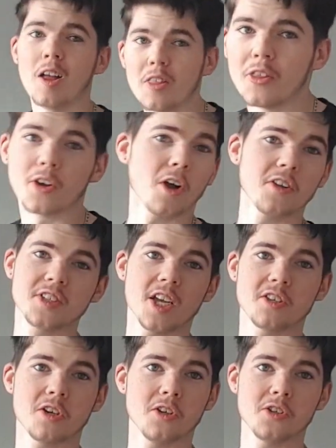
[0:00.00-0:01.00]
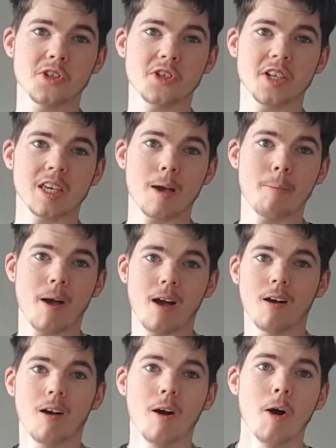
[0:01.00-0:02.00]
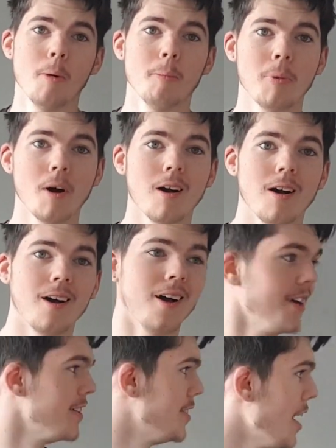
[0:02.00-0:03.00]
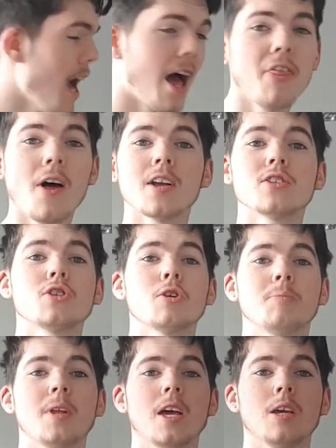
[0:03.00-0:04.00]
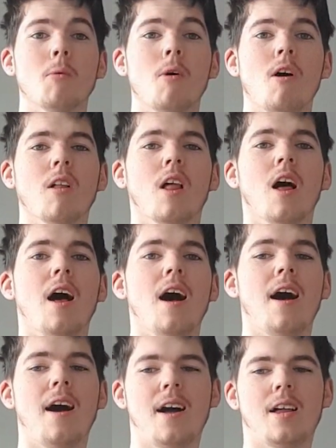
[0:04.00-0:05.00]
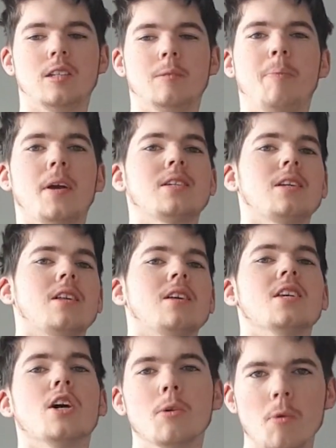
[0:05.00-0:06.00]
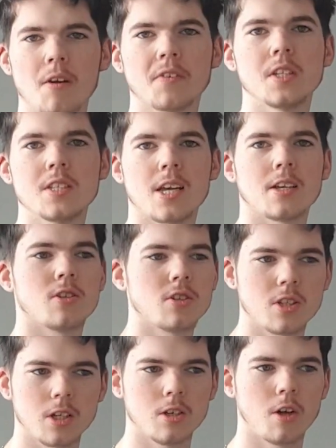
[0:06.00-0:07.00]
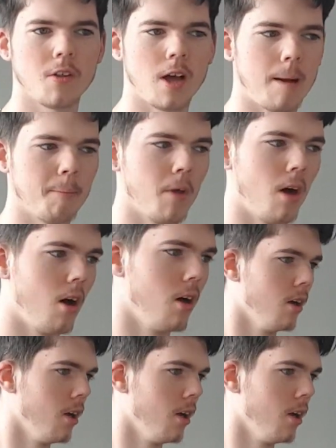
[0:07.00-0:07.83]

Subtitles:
the content's only just going to get better. But yeah, I thought I'd just update you all and basically tell you where everything's at just so you know that I'm not